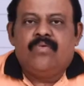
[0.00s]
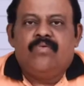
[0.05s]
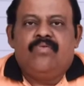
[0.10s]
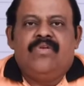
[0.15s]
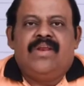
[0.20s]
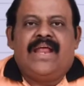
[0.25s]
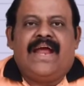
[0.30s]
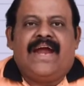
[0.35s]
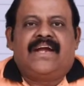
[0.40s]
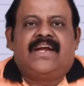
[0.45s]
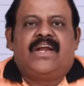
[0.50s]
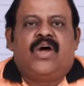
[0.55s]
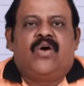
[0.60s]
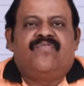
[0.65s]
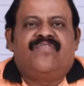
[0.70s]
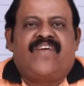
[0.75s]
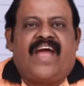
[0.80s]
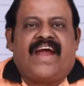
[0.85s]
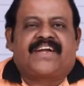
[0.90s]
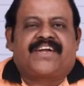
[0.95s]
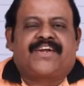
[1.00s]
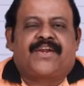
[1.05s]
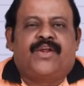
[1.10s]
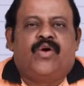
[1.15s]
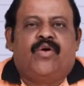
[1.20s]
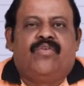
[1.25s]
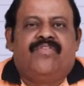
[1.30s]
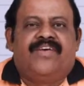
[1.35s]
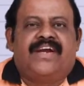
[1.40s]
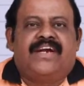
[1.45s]
We'll add now factory
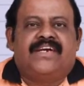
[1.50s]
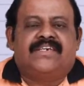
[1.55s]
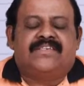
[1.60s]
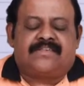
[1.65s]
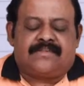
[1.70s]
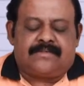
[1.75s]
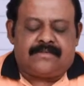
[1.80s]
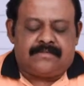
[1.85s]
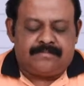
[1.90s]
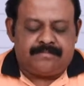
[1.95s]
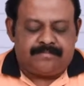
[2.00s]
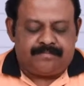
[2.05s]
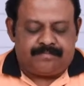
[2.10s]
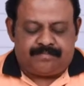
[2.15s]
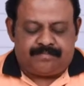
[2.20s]
overheads.